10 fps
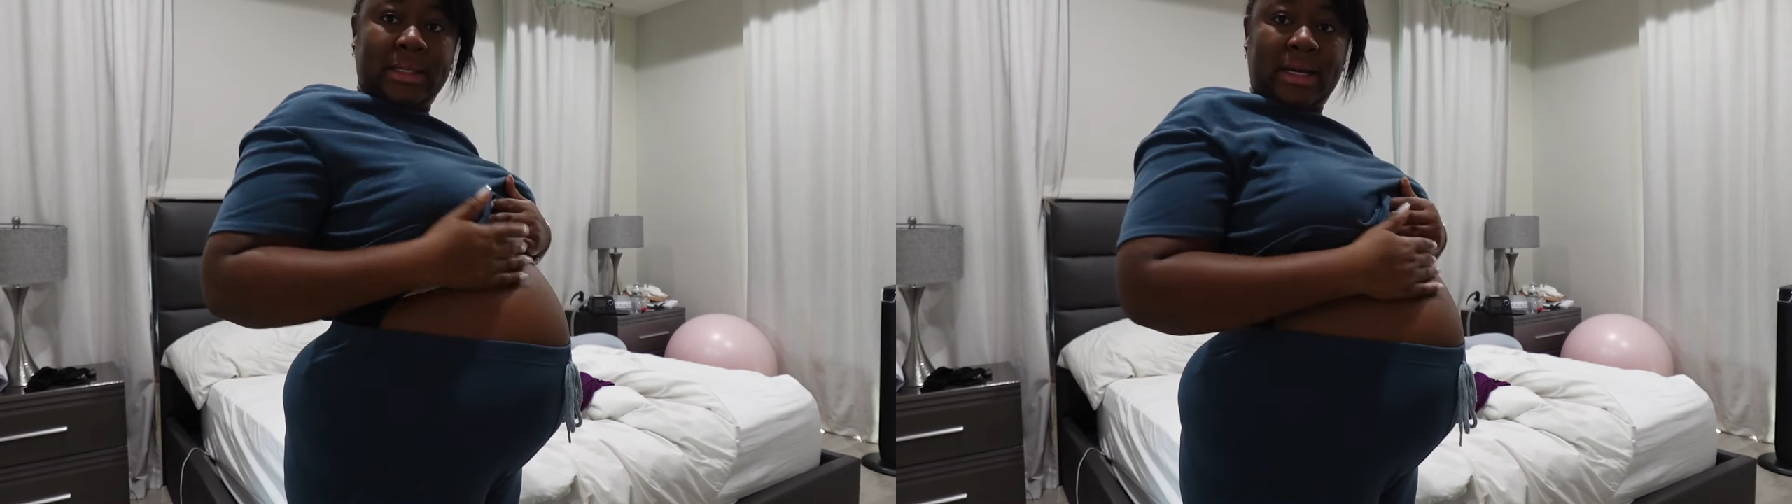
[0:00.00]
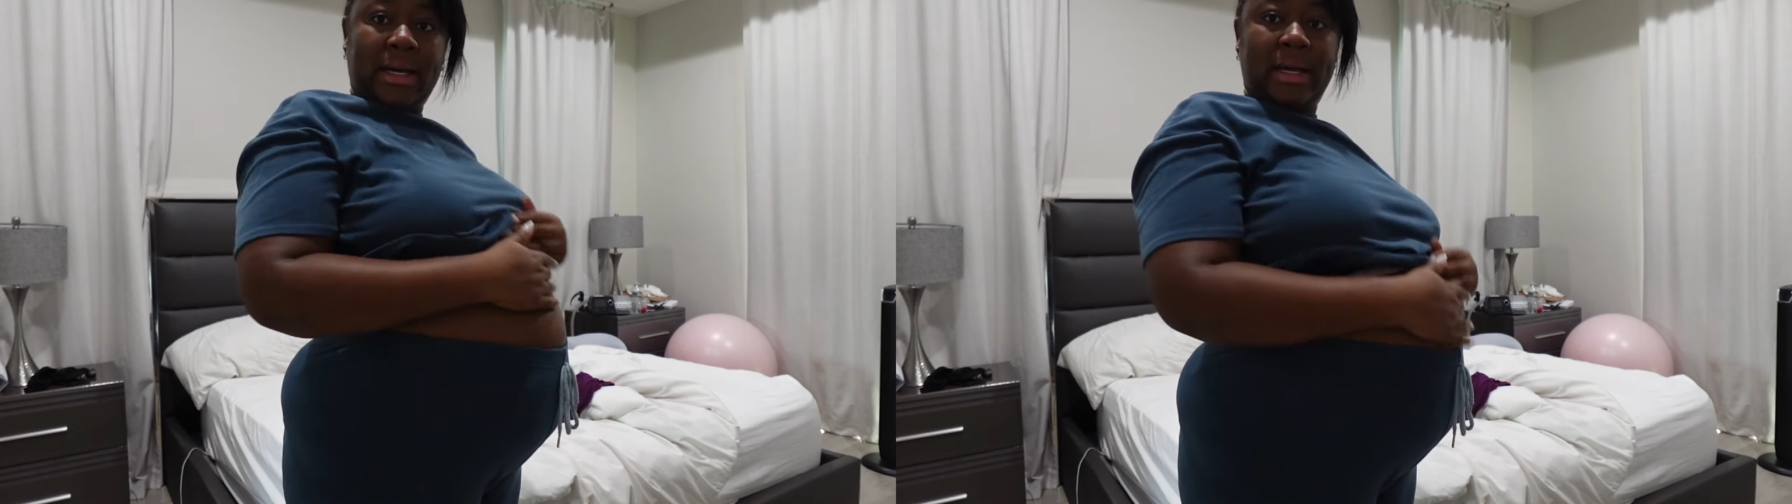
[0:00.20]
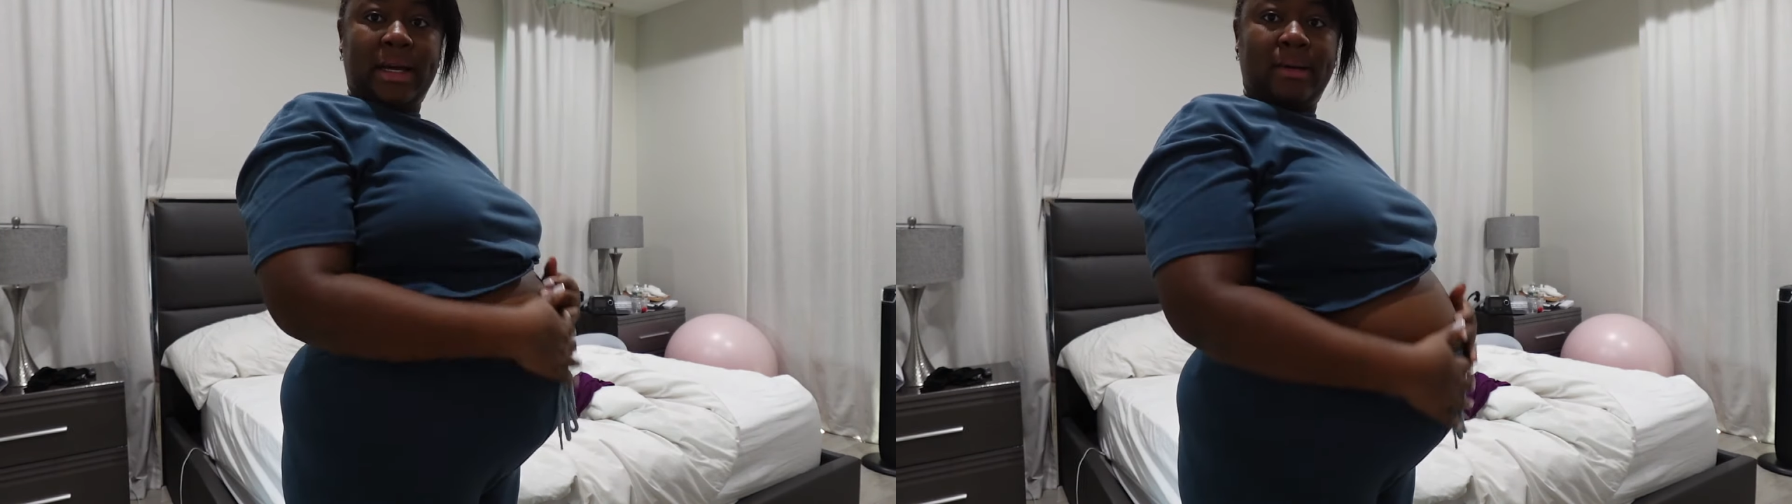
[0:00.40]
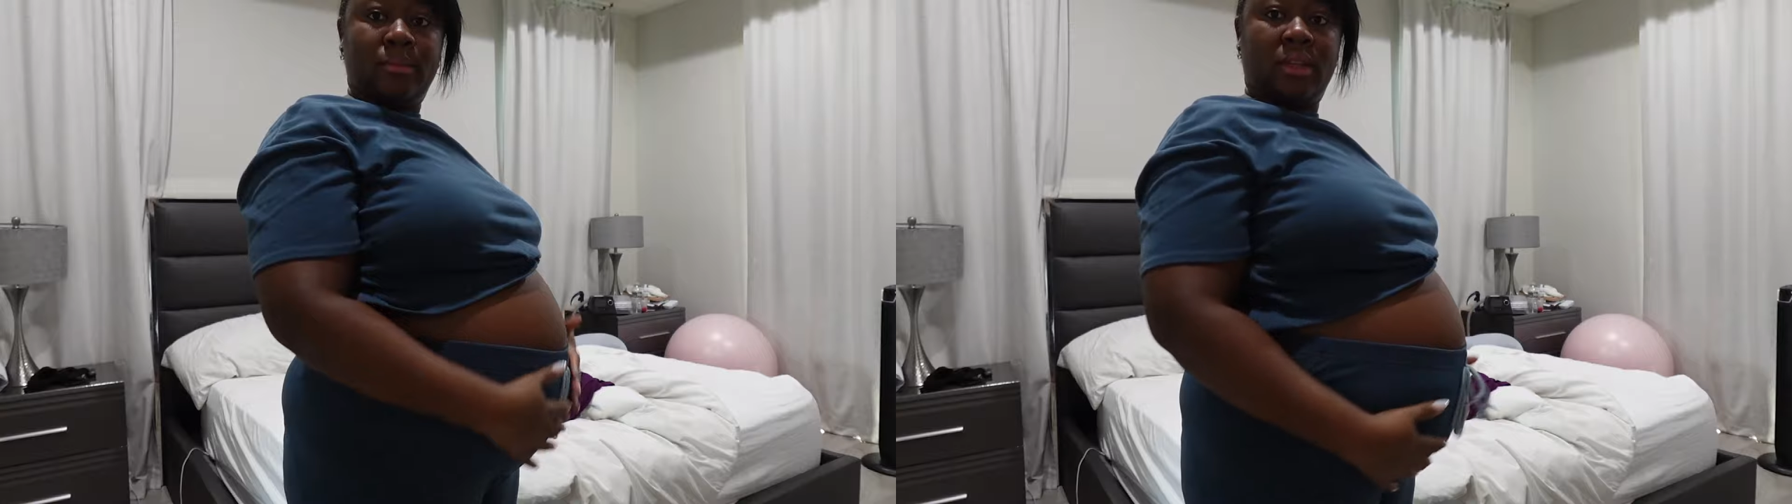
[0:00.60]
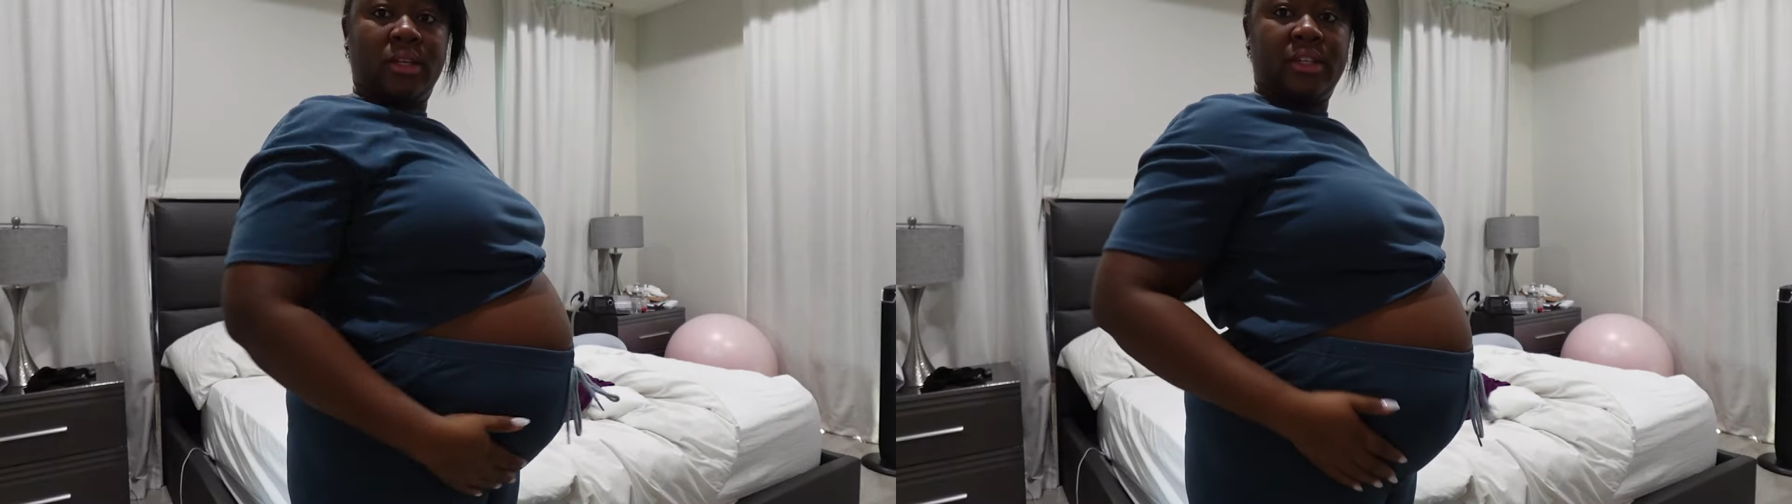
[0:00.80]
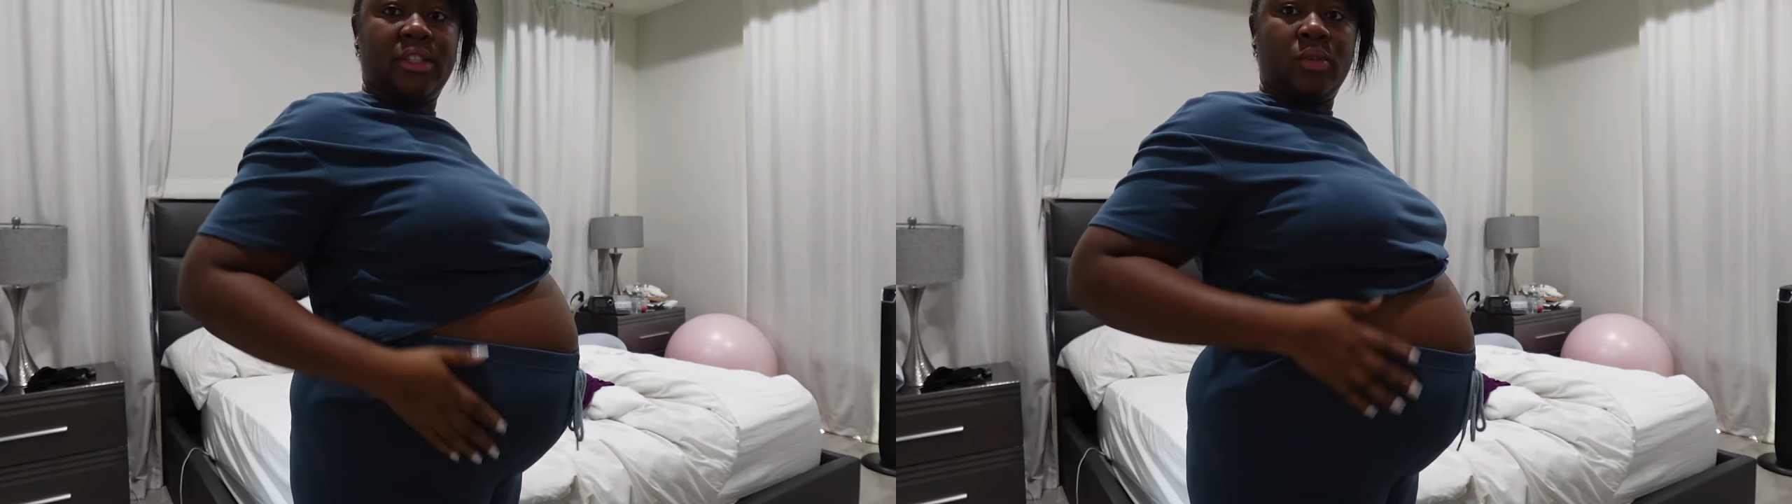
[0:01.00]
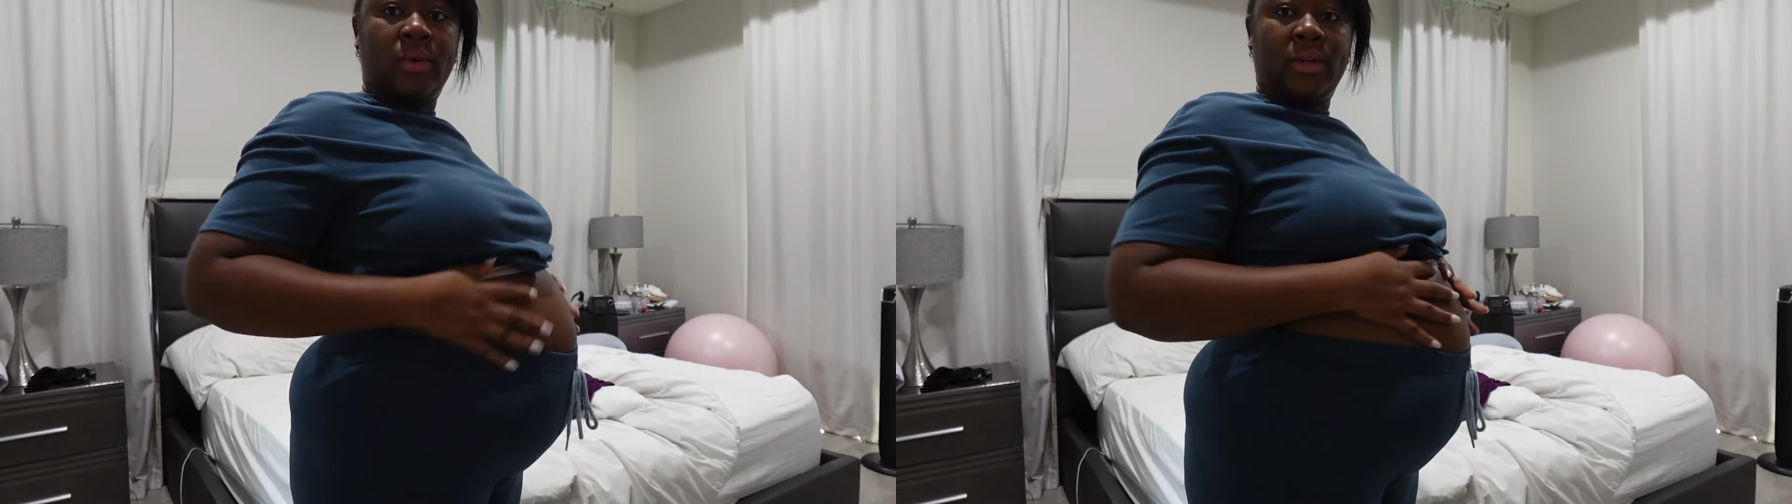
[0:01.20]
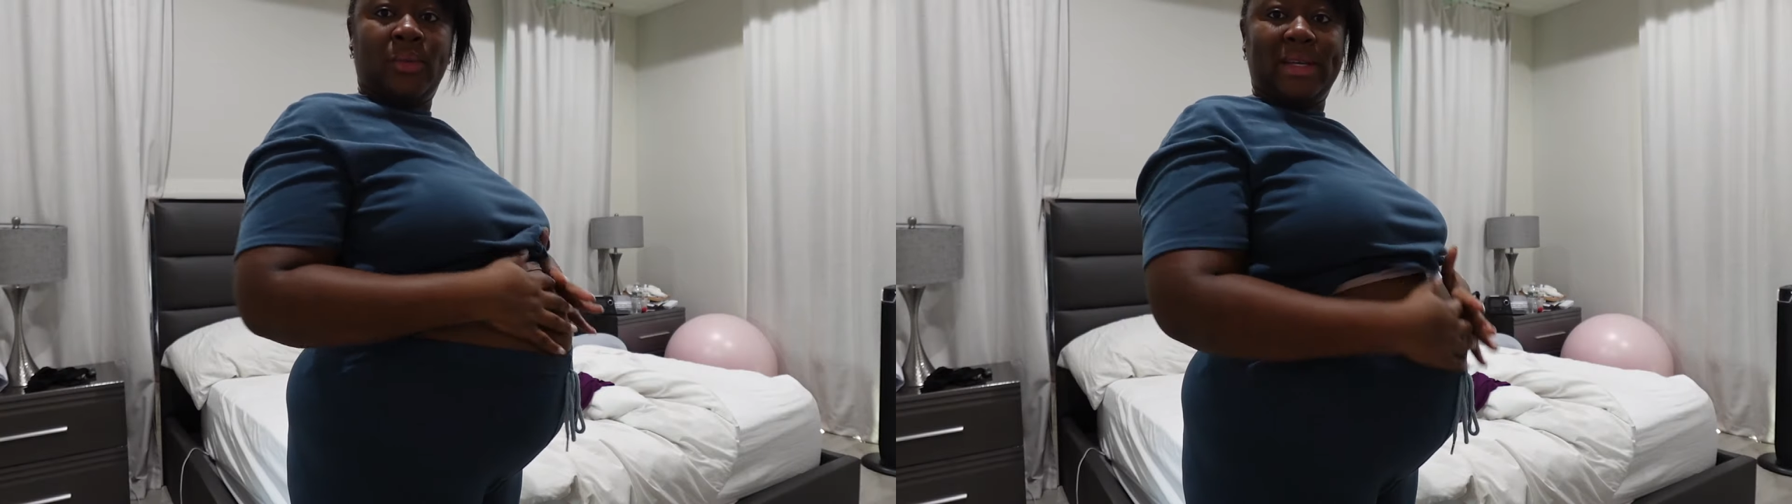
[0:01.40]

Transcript: I am 31